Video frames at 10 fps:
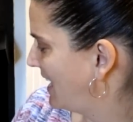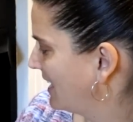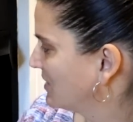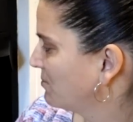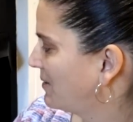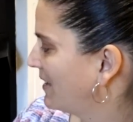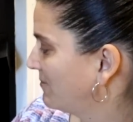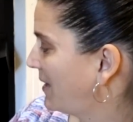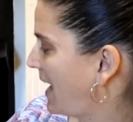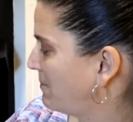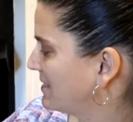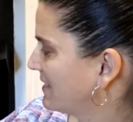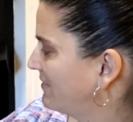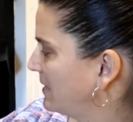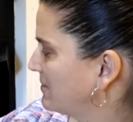because, well, what happened is
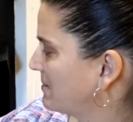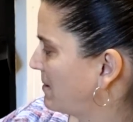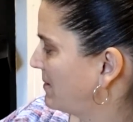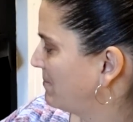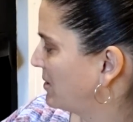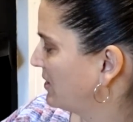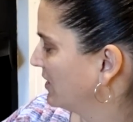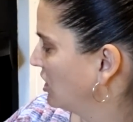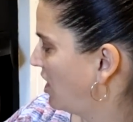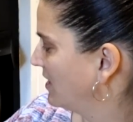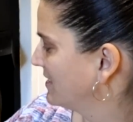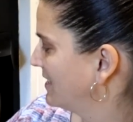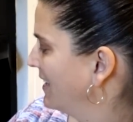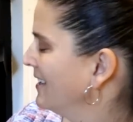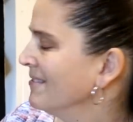the flames come up and burn the logs.